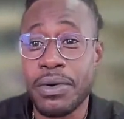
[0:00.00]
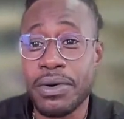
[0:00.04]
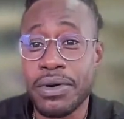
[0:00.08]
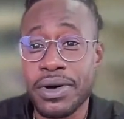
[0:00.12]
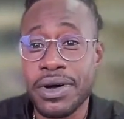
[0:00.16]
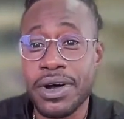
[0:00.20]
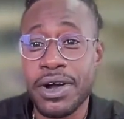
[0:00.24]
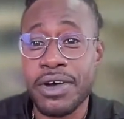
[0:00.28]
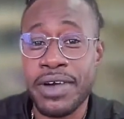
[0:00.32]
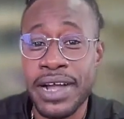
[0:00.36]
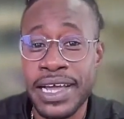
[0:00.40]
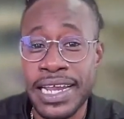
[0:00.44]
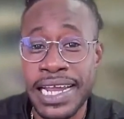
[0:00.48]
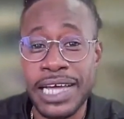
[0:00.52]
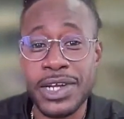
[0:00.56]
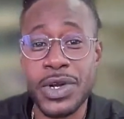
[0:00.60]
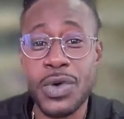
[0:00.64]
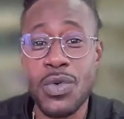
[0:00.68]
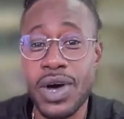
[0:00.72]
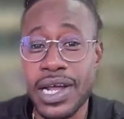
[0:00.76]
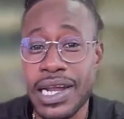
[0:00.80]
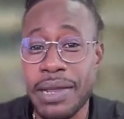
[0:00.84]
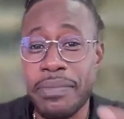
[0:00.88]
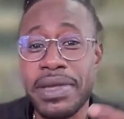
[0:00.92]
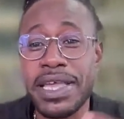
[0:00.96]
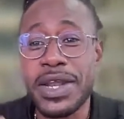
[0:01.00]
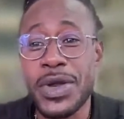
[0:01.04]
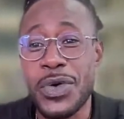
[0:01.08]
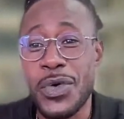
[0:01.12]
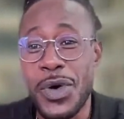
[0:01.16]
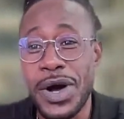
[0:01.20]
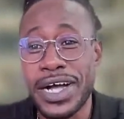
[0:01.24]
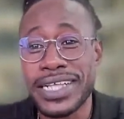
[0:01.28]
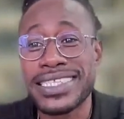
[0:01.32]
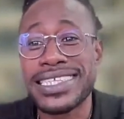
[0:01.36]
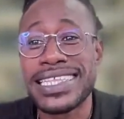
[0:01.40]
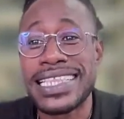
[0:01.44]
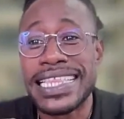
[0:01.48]
All right. I don't want to be the
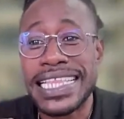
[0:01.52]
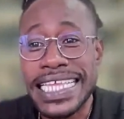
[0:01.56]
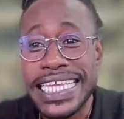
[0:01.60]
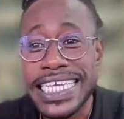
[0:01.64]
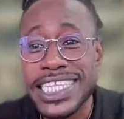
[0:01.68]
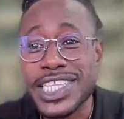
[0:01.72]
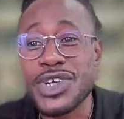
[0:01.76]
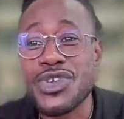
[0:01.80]
one to lead the